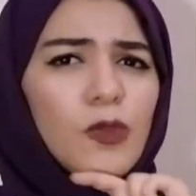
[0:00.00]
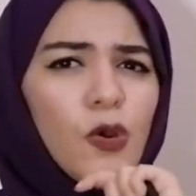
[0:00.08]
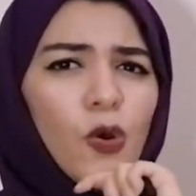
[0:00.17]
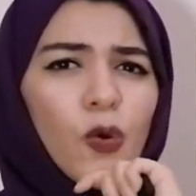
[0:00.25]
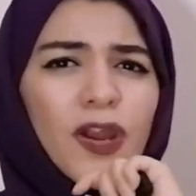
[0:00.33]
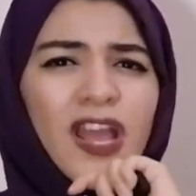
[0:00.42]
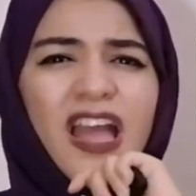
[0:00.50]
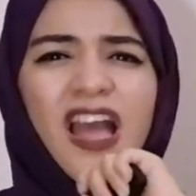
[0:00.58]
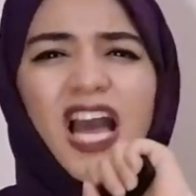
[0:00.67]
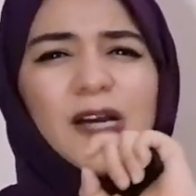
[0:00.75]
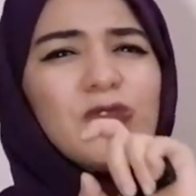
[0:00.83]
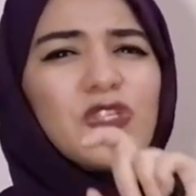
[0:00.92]
Or,
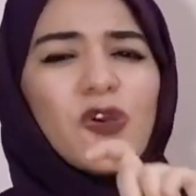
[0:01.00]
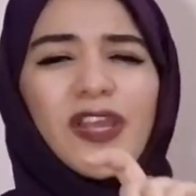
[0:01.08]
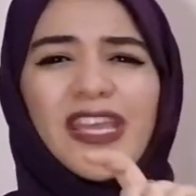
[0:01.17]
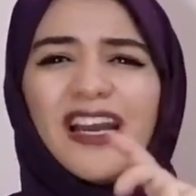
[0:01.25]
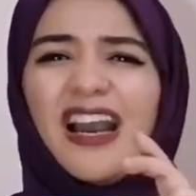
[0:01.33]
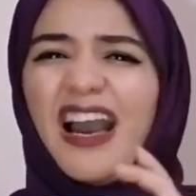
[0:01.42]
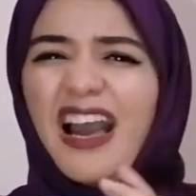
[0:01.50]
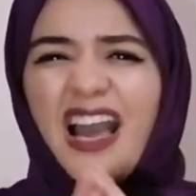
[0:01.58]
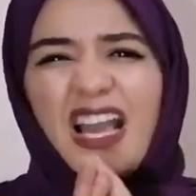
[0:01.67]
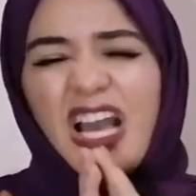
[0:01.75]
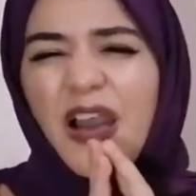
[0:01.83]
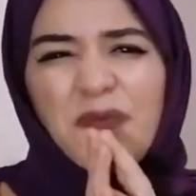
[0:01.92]
I'm sorry,
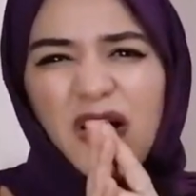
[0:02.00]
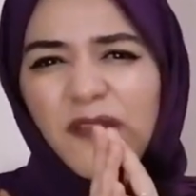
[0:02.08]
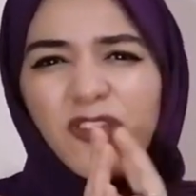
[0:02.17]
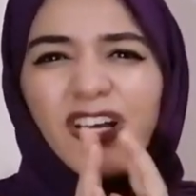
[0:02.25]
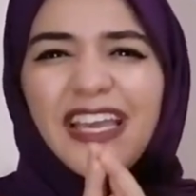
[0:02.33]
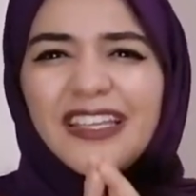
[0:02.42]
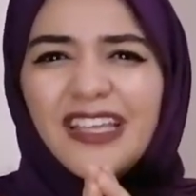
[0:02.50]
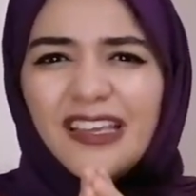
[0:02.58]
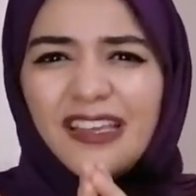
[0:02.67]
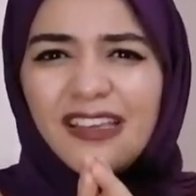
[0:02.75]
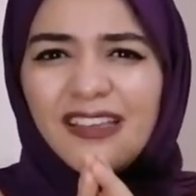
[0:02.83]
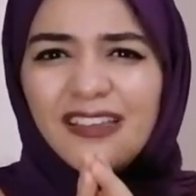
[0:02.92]
I'm not
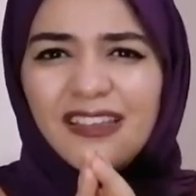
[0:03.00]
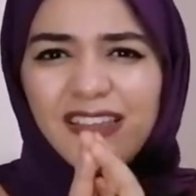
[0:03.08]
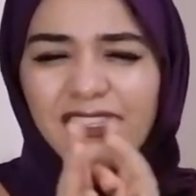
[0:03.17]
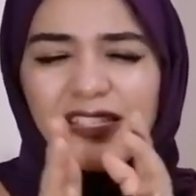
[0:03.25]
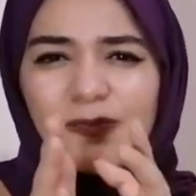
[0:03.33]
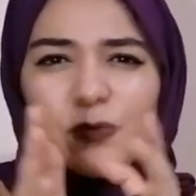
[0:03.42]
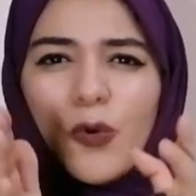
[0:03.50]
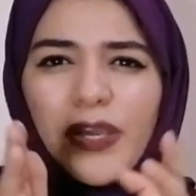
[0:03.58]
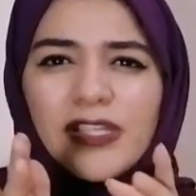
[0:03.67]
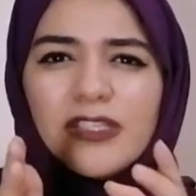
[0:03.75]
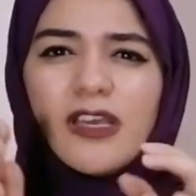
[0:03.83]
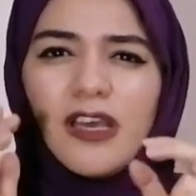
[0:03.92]
getting this
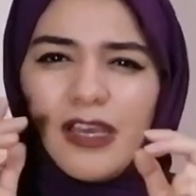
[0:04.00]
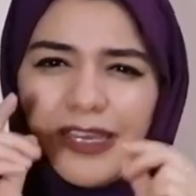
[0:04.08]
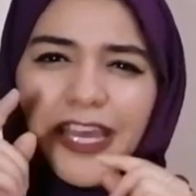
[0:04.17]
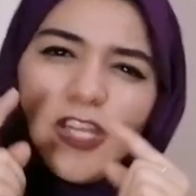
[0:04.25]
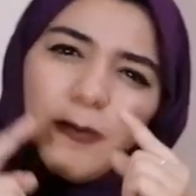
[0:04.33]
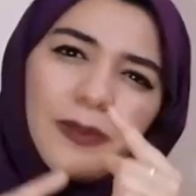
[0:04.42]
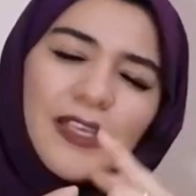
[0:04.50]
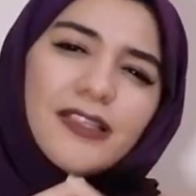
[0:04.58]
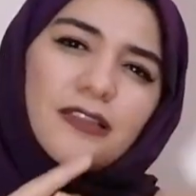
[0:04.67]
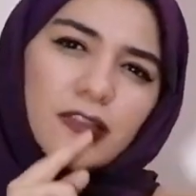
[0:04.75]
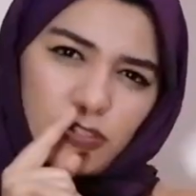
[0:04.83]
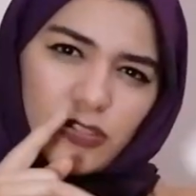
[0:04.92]
point. Can you please
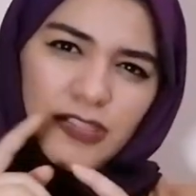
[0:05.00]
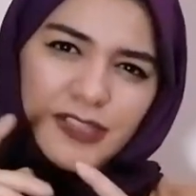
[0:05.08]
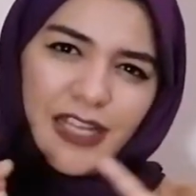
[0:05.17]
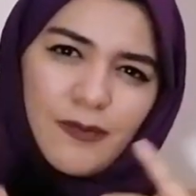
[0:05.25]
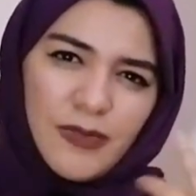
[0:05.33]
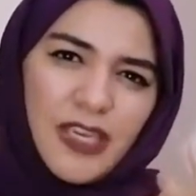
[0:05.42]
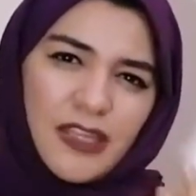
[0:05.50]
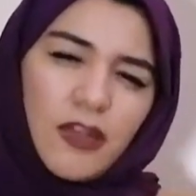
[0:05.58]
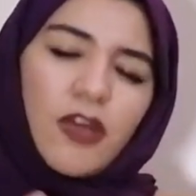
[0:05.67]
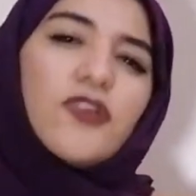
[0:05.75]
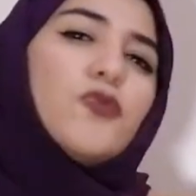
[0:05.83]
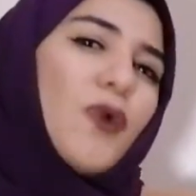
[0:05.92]
just tell me in
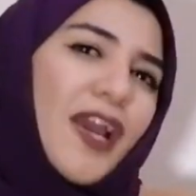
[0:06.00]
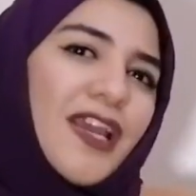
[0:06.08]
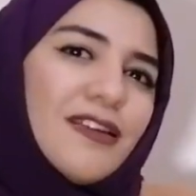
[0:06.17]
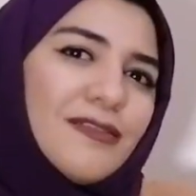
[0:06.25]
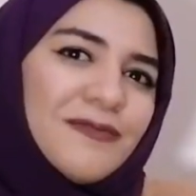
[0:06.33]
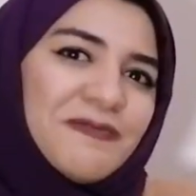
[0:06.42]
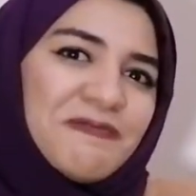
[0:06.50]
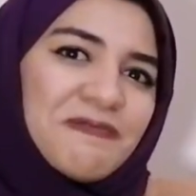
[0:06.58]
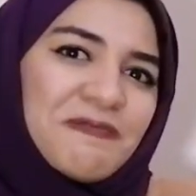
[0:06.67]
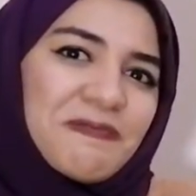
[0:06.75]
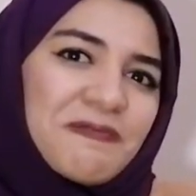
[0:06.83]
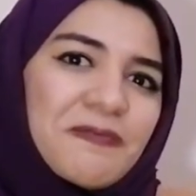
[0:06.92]
another way
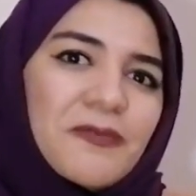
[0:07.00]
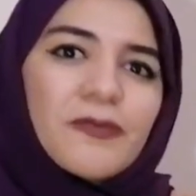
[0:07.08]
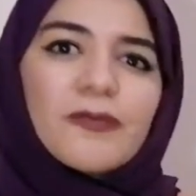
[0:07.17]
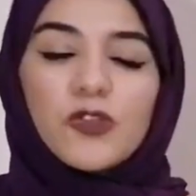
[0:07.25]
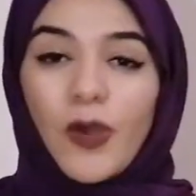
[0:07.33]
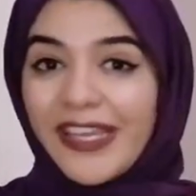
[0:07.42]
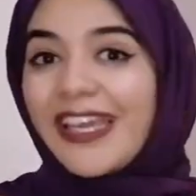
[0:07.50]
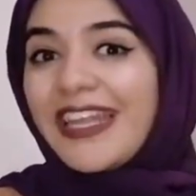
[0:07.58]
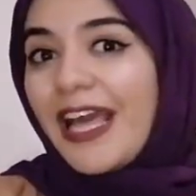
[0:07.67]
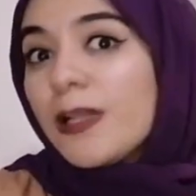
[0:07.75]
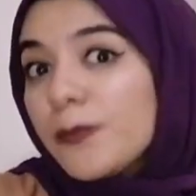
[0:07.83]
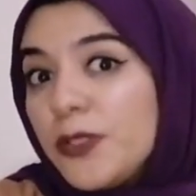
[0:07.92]
so I can
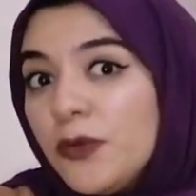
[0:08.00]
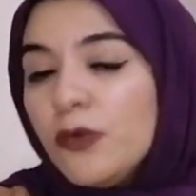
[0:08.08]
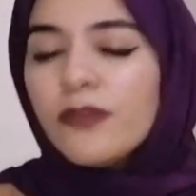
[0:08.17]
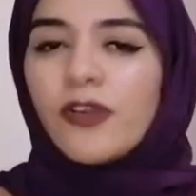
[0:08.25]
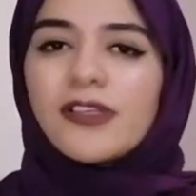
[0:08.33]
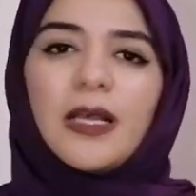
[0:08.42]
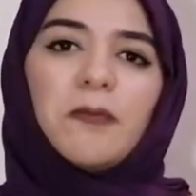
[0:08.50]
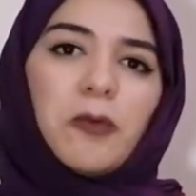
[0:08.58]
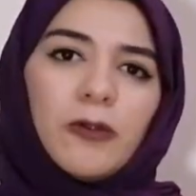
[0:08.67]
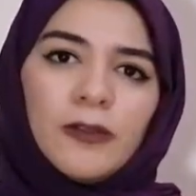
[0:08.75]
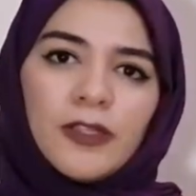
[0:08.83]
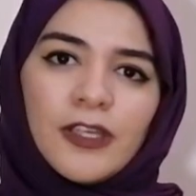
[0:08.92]
help you, for
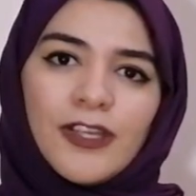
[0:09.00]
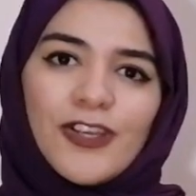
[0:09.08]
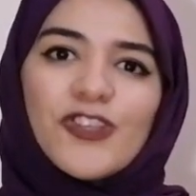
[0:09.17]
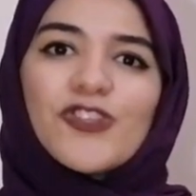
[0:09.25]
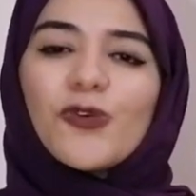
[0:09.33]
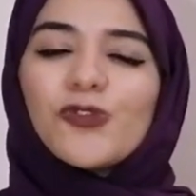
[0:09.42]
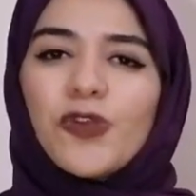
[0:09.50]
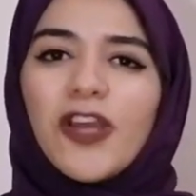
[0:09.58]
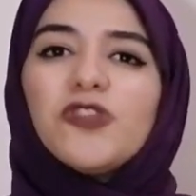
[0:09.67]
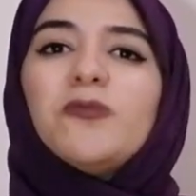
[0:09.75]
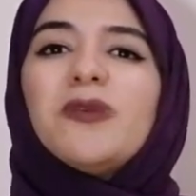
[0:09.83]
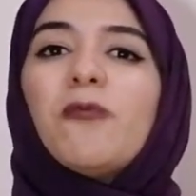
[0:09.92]
example? So try
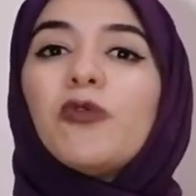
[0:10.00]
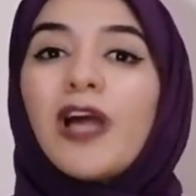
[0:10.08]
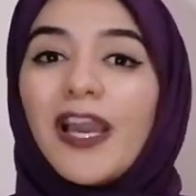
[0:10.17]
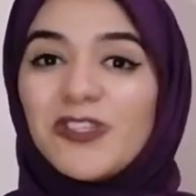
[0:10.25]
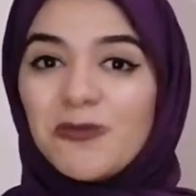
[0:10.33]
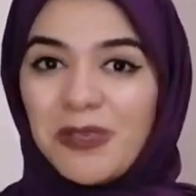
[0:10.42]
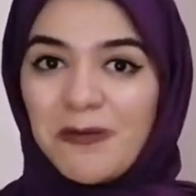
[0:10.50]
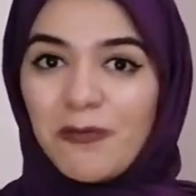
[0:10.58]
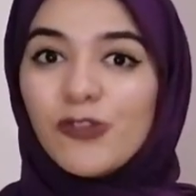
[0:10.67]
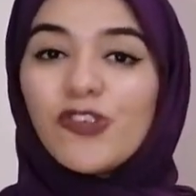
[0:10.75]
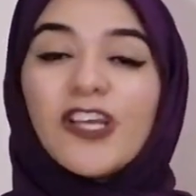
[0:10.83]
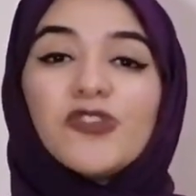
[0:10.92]
to be polite to people,
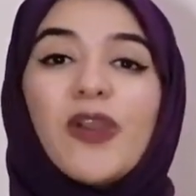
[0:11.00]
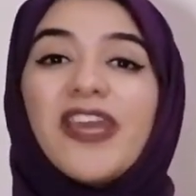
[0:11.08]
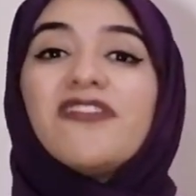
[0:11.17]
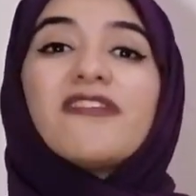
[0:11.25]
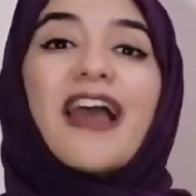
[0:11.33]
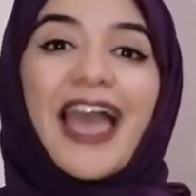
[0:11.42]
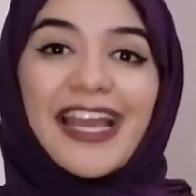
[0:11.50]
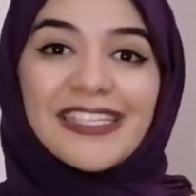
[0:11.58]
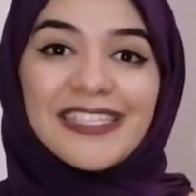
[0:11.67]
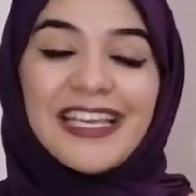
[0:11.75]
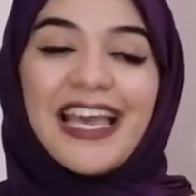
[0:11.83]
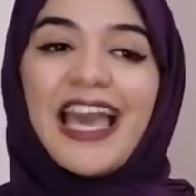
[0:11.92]
try to
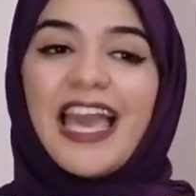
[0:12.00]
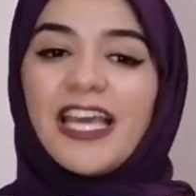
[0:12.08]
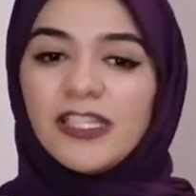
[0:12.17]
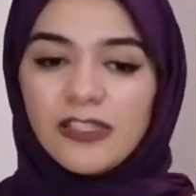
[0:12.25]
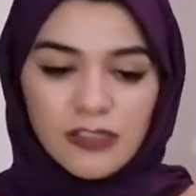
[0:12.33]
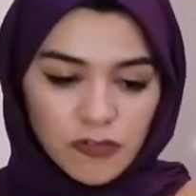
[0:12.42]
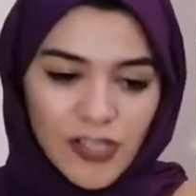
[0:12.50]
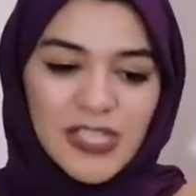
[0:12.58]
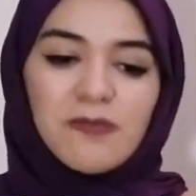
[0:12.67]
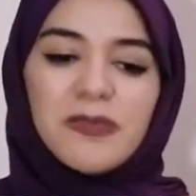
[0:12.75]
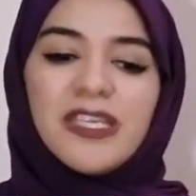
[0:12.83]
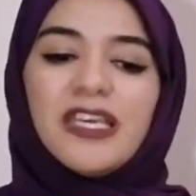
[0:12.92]
interact, and
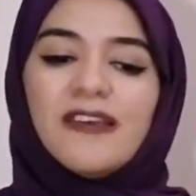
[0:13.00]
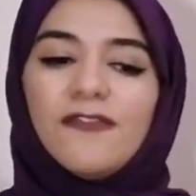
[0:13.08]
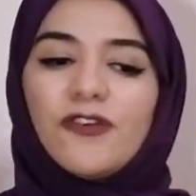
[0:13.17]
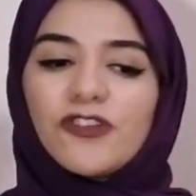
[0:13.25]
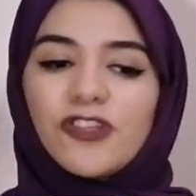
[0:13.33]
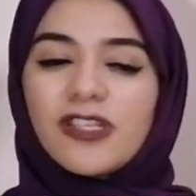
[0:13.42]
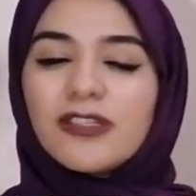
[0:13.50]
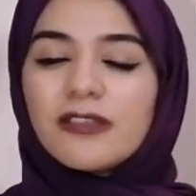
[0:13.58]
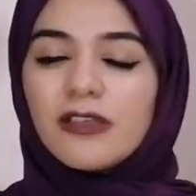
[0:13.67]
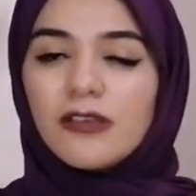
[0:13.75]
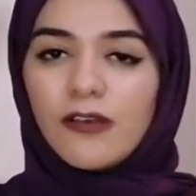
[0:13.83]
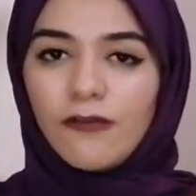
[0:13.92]
trust me, if you're just
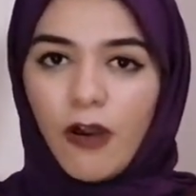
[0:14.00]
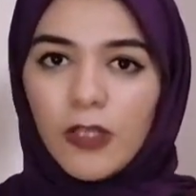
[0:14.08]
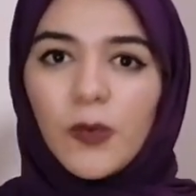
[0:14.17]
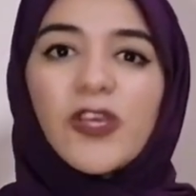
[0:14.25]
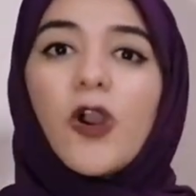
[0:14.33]
following